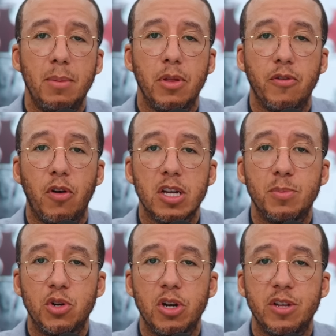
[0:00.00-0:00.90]
But the vast
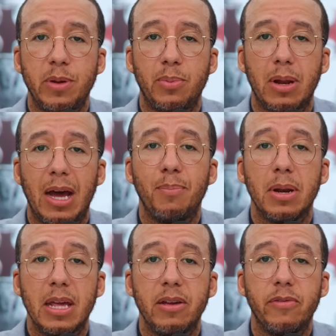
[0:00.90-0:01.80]
majority of people, I
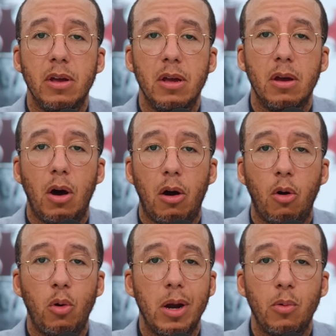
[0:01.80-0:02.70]
believe, are
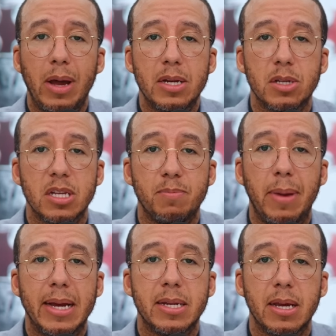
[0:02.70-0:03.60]
already awake to this
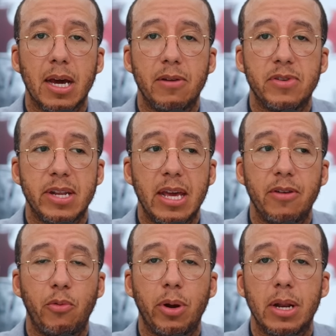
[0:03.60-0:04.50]
mess and kind of see
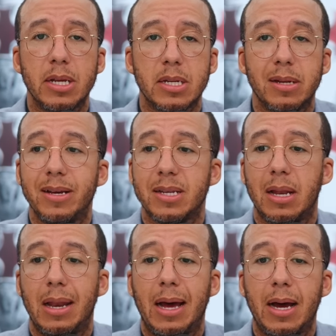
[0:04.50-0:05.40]
it for what it is, as a
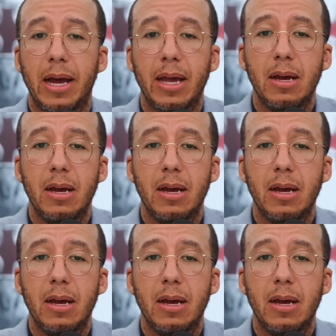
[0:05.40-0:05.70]
lie.